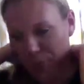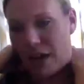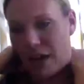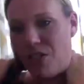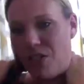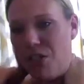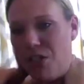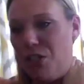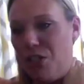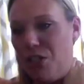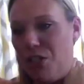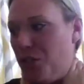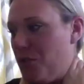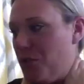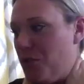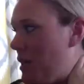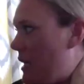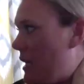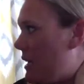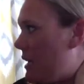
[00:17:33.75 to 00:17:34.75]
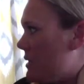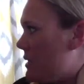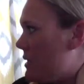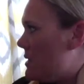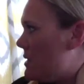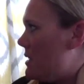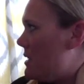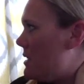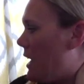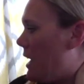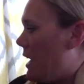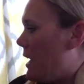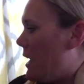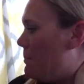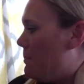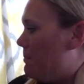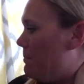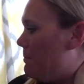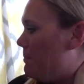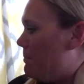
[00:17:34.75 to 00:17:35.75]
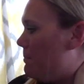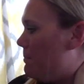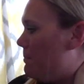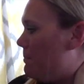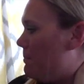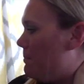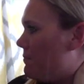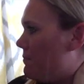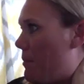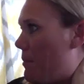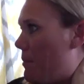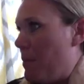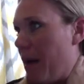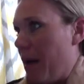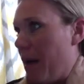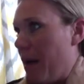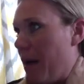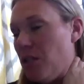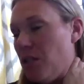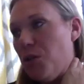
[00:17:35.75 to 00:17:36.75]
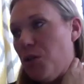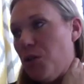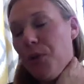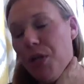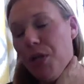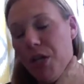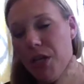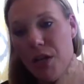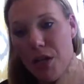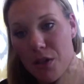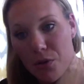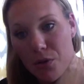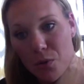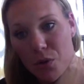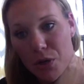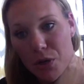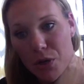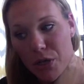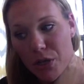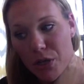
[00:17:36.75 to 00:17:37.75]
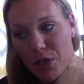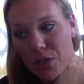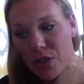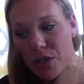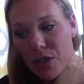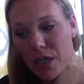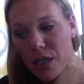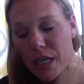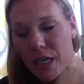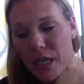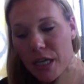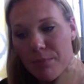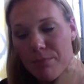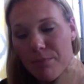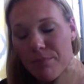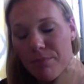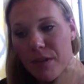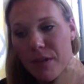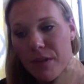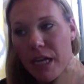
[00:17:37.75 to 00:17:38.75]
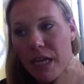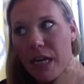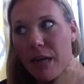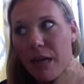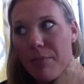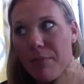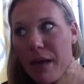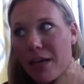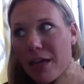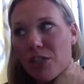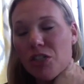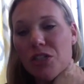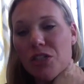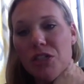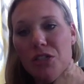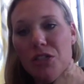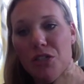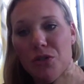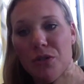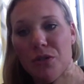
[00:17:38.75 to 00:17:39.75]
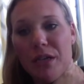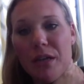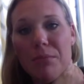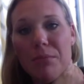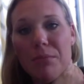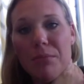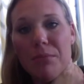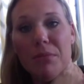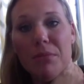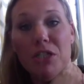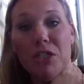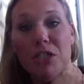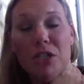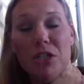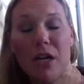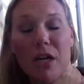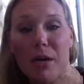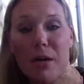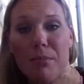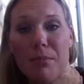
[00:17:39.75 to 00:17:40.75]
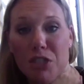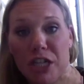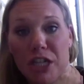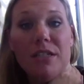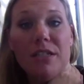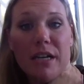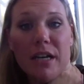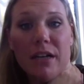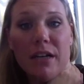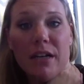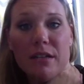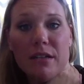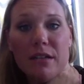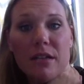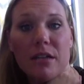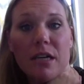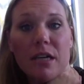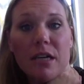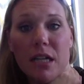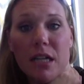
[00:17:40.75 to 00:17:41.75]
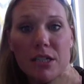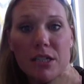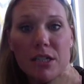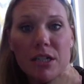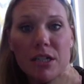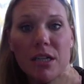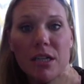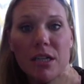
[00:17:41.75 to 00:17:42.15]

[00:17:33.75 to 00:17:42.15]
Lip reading: about to do is I'm about to put in another order, and I'm actually doing a magenta color.